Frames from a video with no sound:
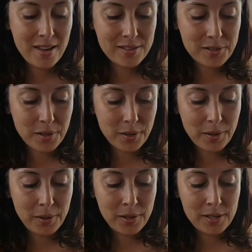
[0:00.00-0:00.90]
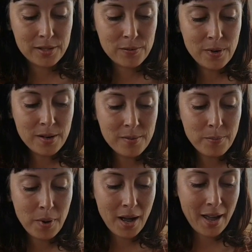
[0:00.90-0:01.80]
So it's
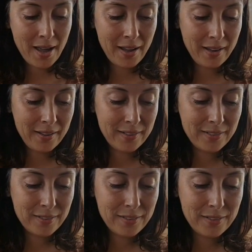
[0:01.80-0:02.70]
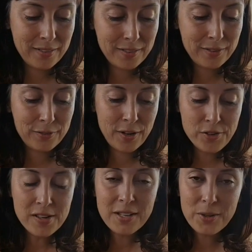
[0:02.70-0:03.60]
written by
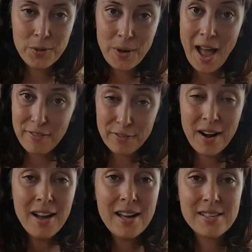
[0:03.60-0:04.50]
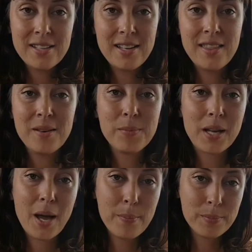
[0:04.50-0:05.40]
Frederick, or Aphraar as he then
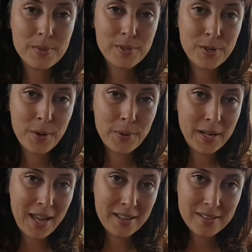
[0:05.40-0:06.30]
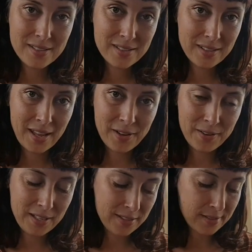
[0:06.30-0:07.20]
becomes known as
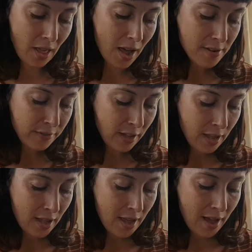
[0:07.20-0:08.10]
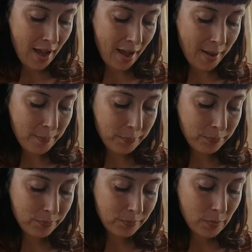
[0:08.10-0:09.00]
later in his life,
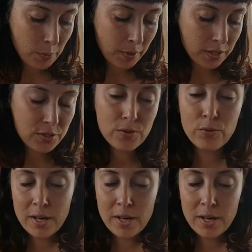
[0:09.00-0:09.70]
but it's